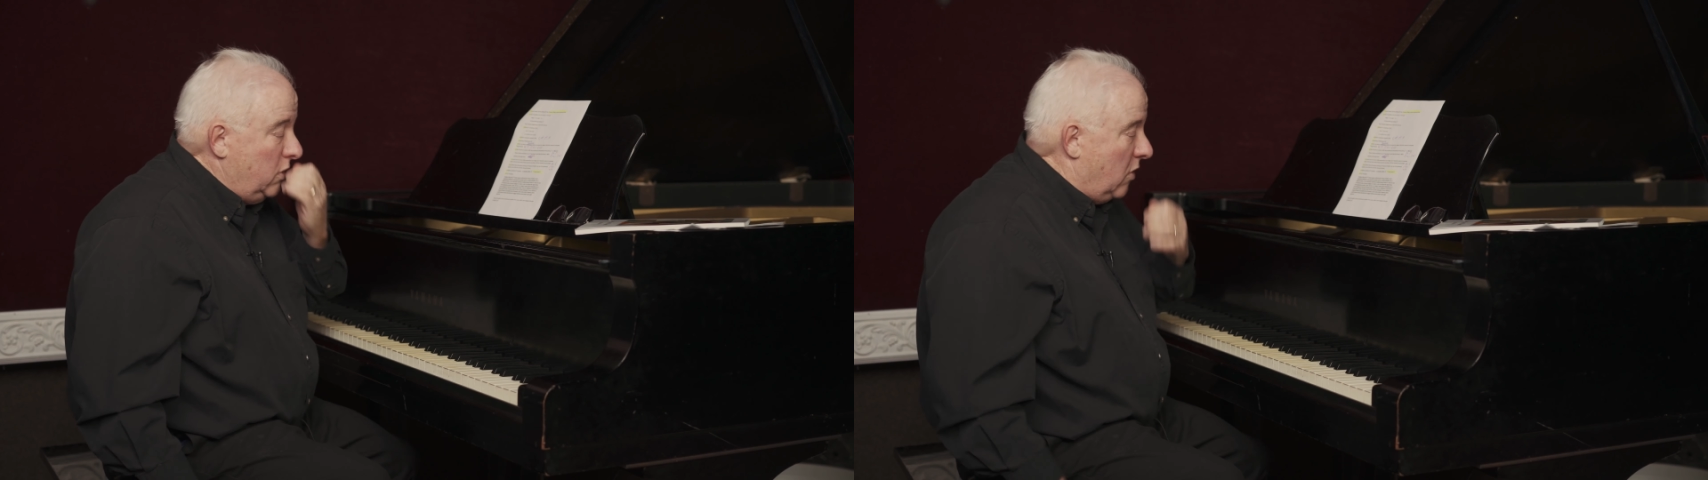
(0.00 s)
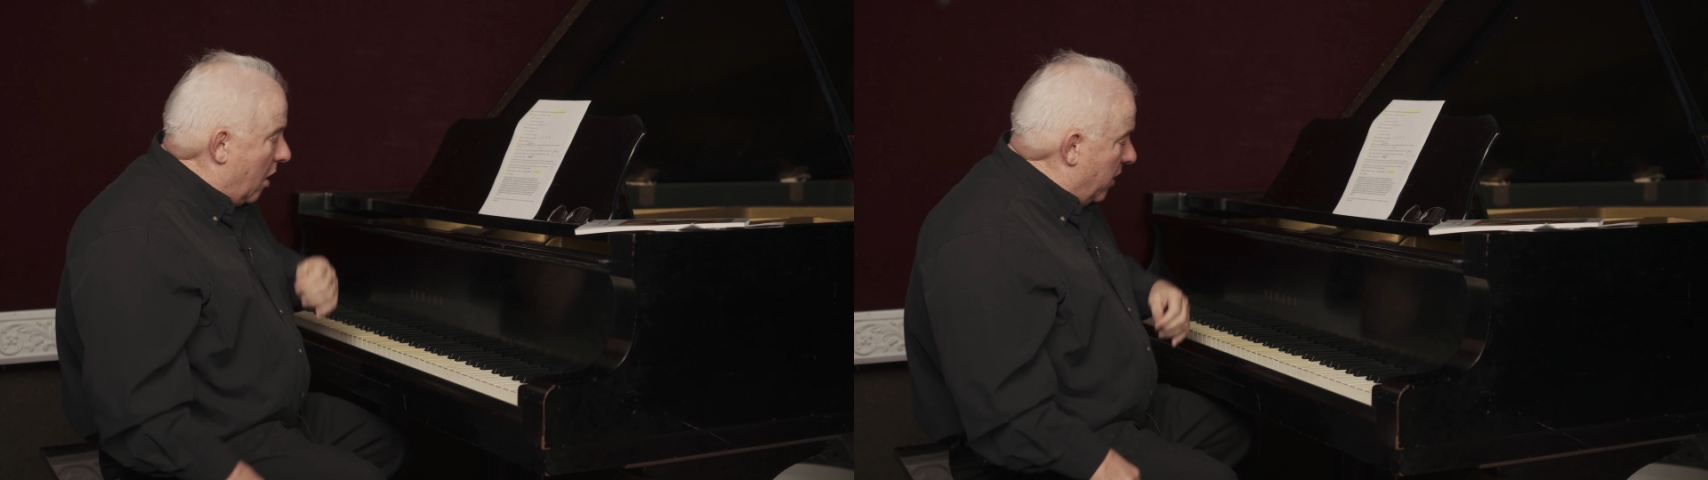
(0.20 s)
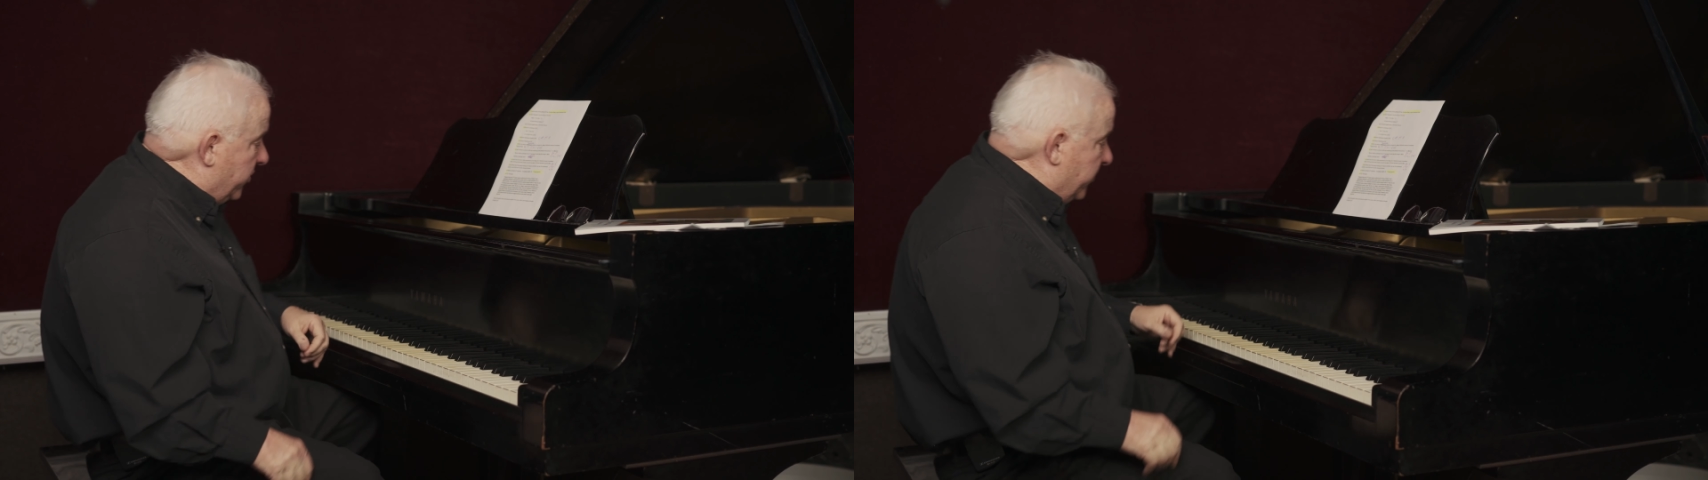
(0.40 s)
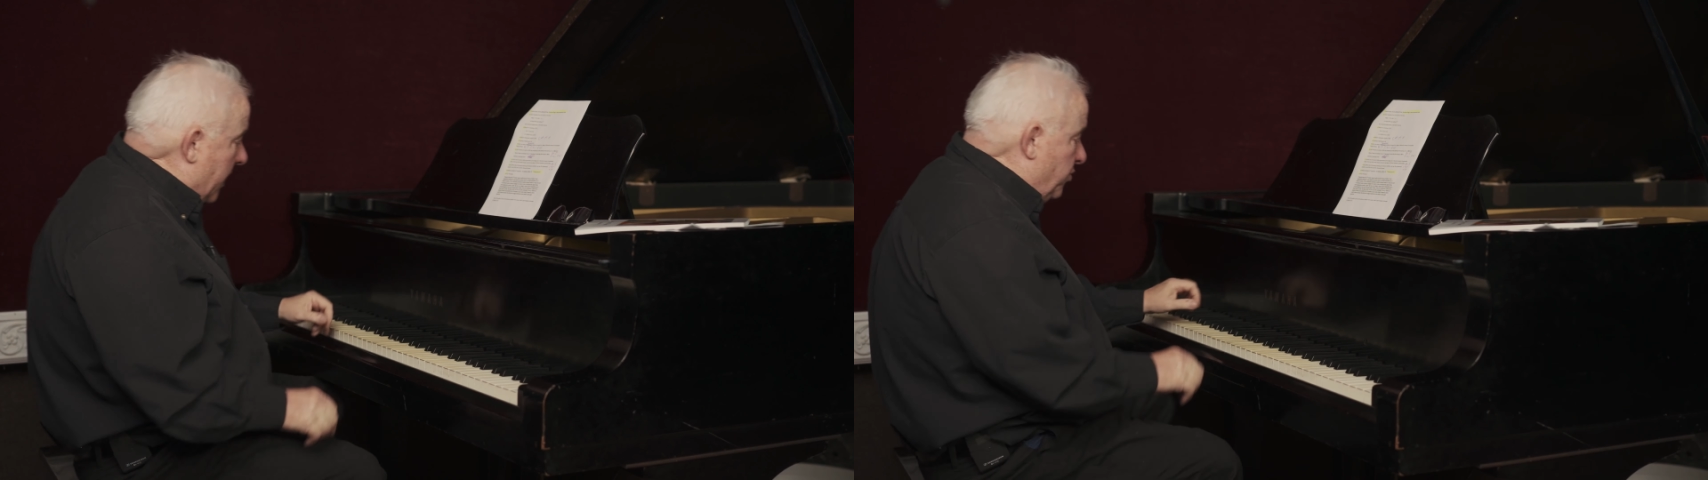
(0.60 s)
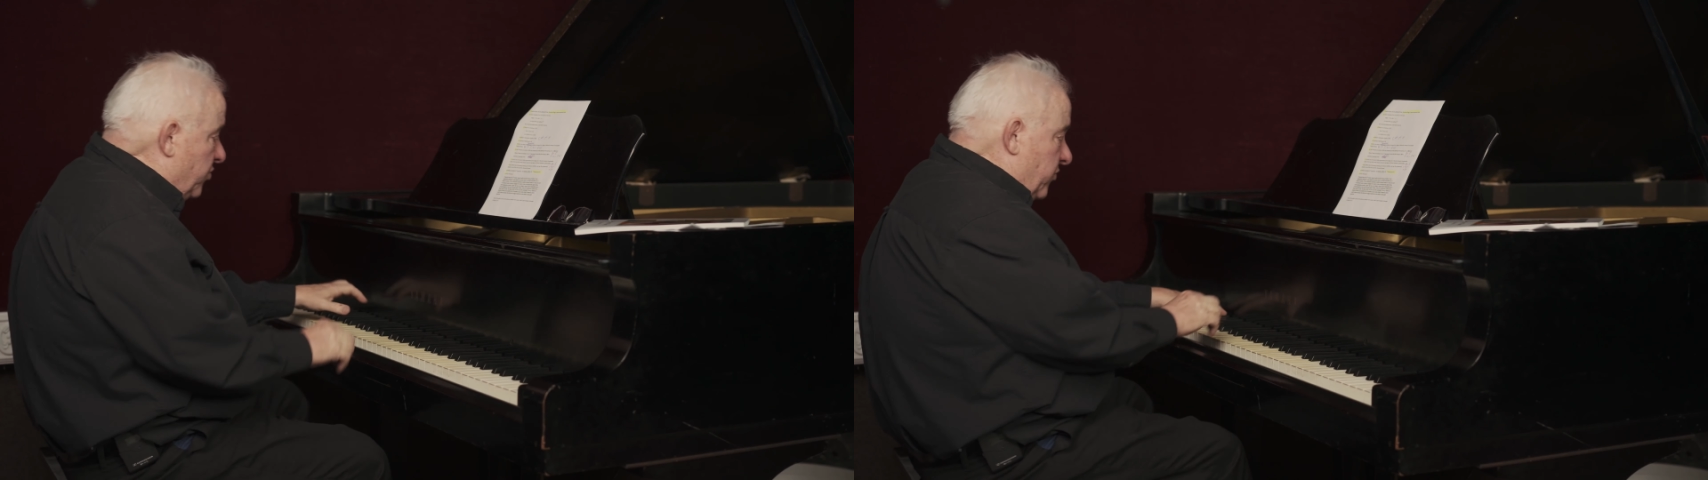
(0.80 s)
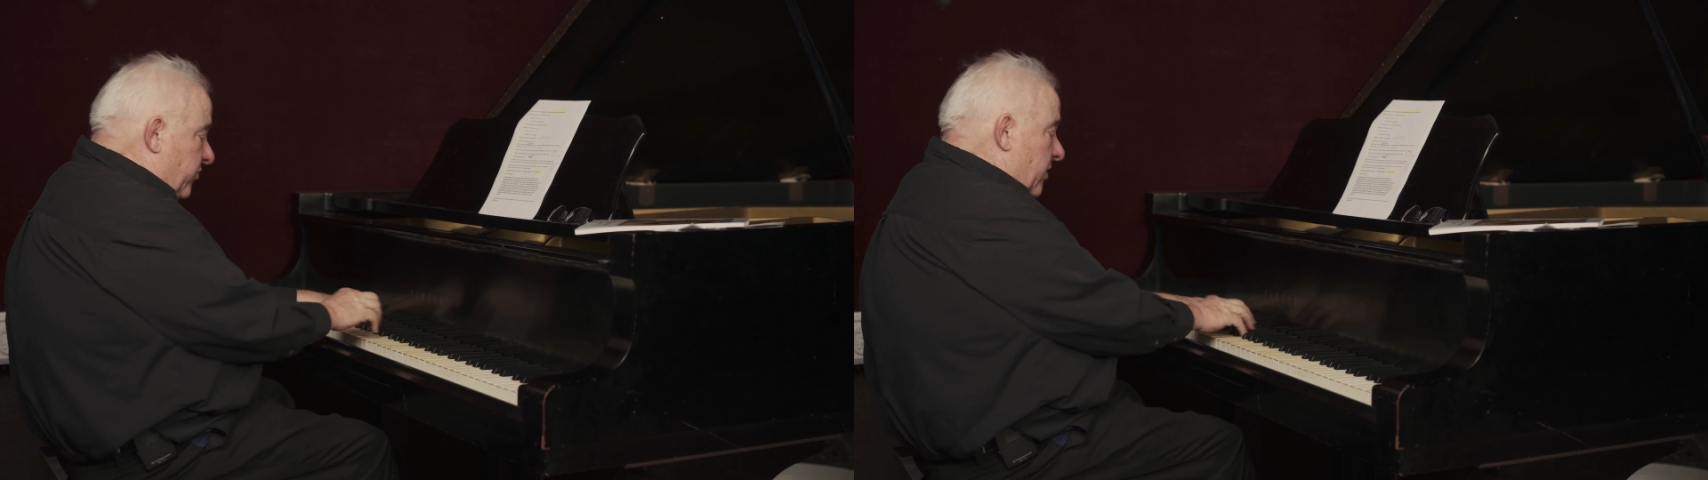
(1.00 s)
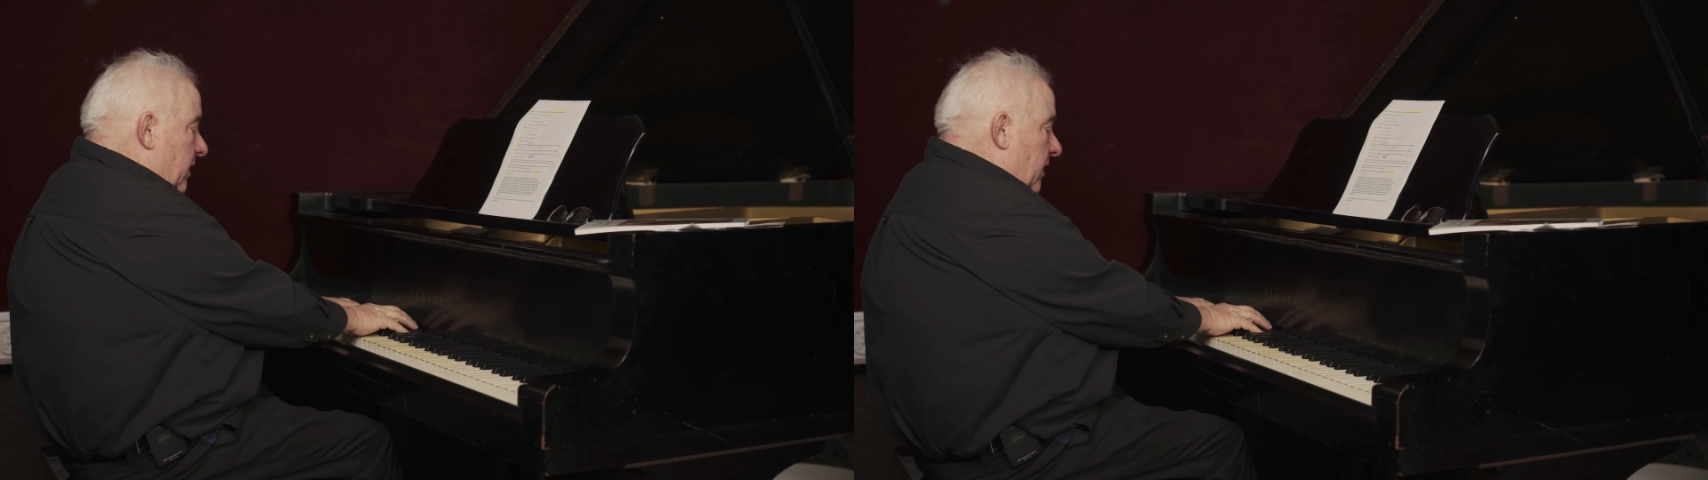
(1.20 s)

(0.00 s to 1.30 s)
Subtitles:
There are exceptions,